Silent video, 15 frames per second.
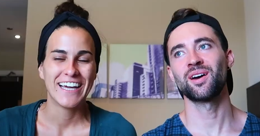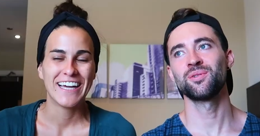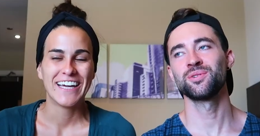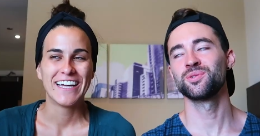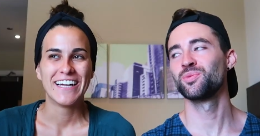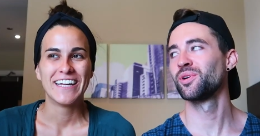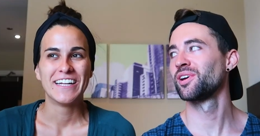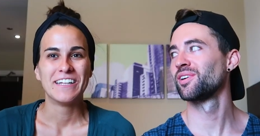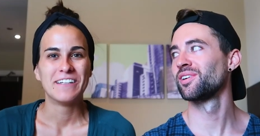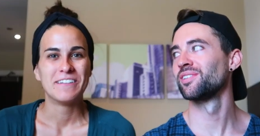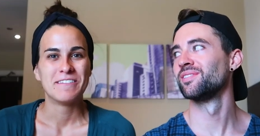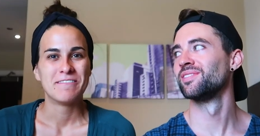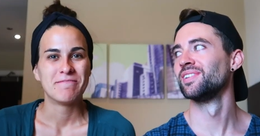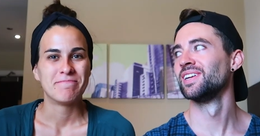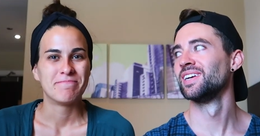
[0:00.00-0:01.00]
Speaker 1: that was
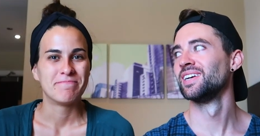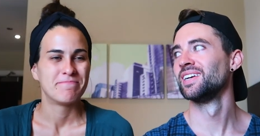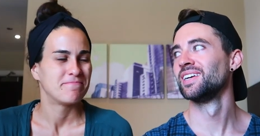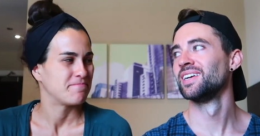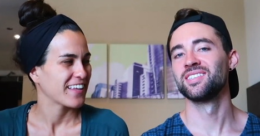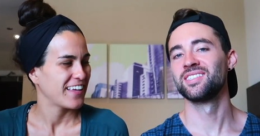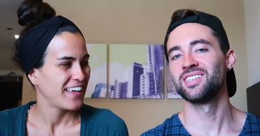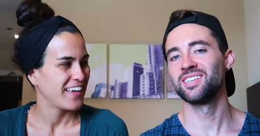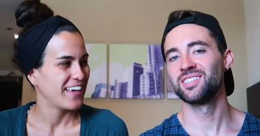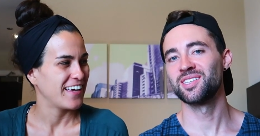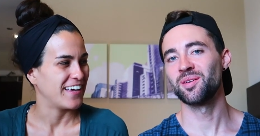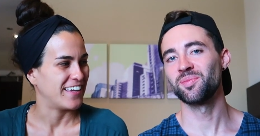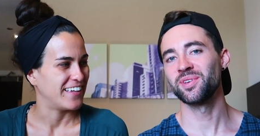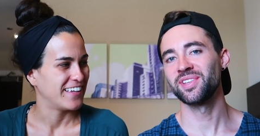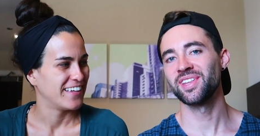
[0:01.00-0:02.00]
weird. To see yeah.
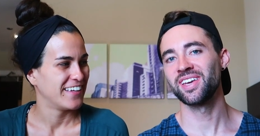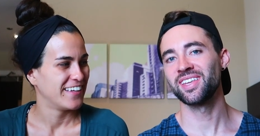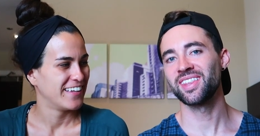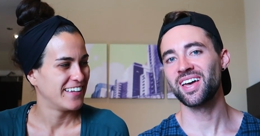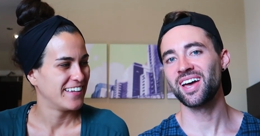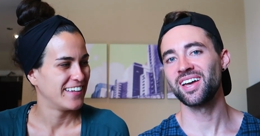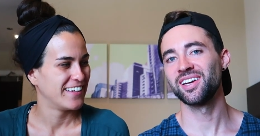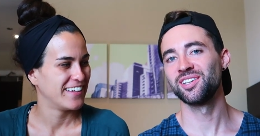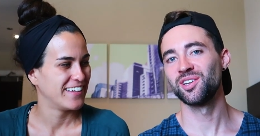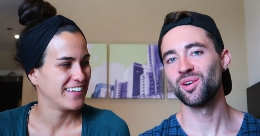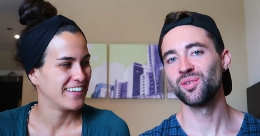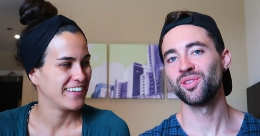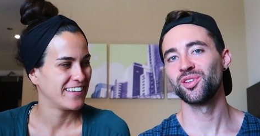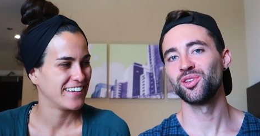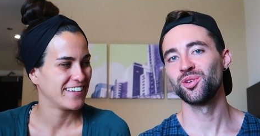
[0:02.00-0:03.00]
something like that and
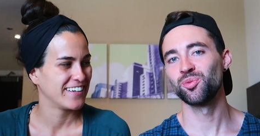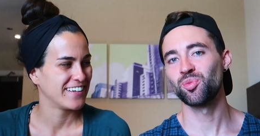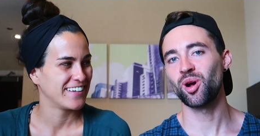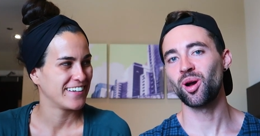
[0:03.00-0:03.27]
know that you